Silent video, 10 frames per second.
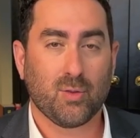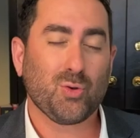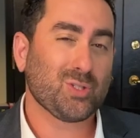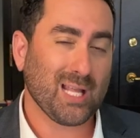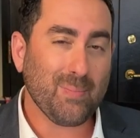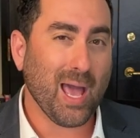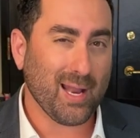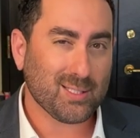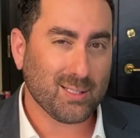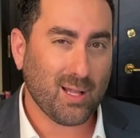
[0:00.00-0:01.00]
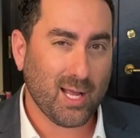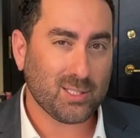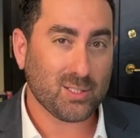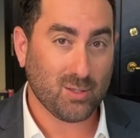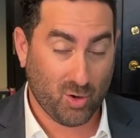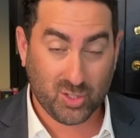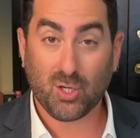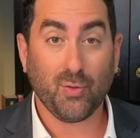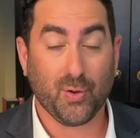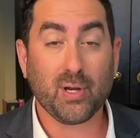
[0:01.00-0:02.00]
Those same Edison lights are
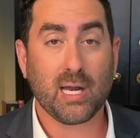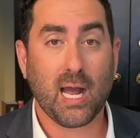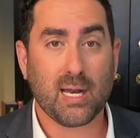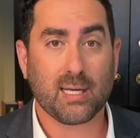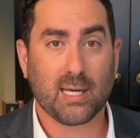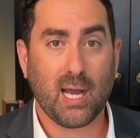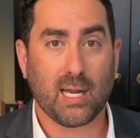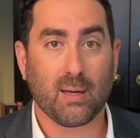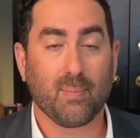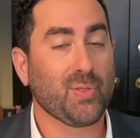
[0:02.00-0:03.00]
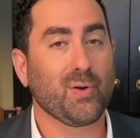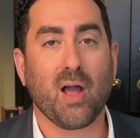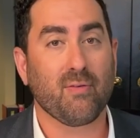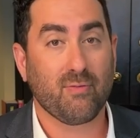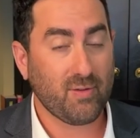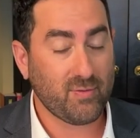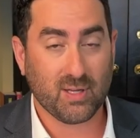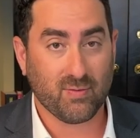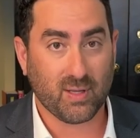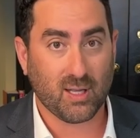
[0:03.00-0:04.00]
still $39.99, but they're not
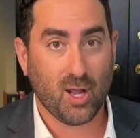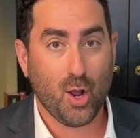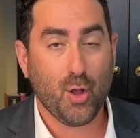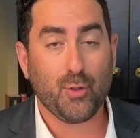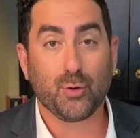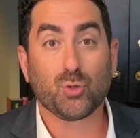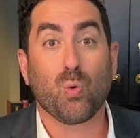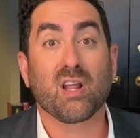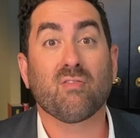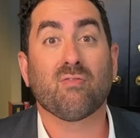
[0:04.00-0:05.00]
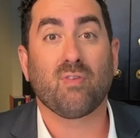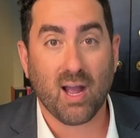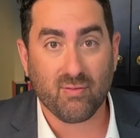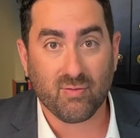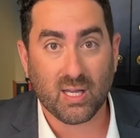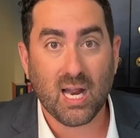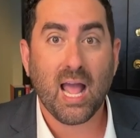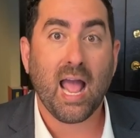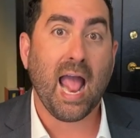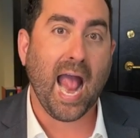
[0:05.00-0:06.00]
50 feet. They're 25 feet.
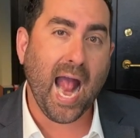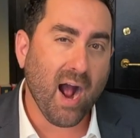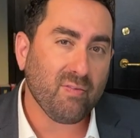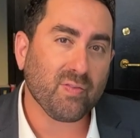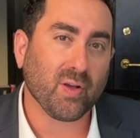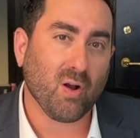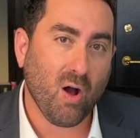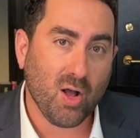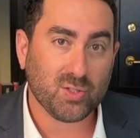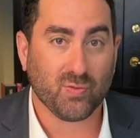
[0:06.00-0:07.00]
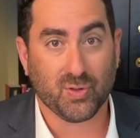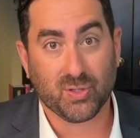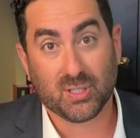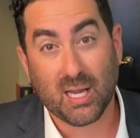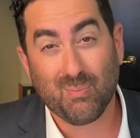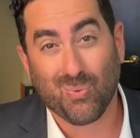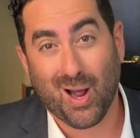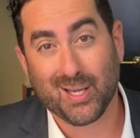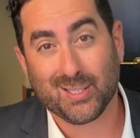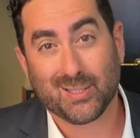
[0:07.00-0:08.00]
Half the cost for the same
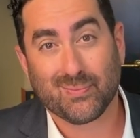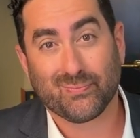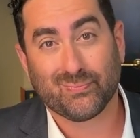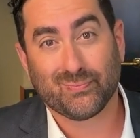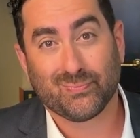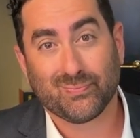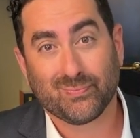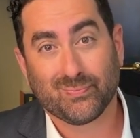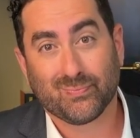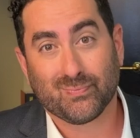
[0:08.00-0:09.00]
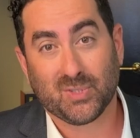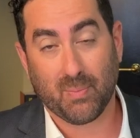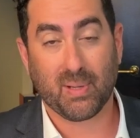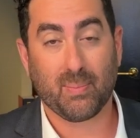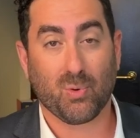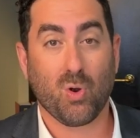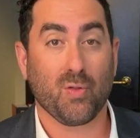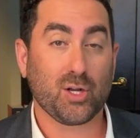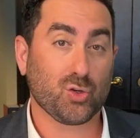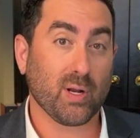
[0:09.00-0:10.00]
price. Some people call
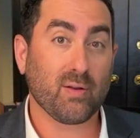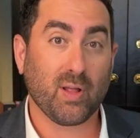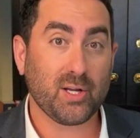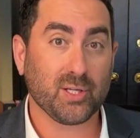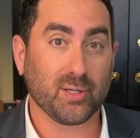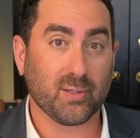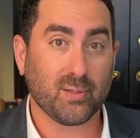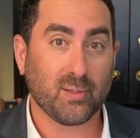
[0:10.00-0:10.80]
that shrinkflation.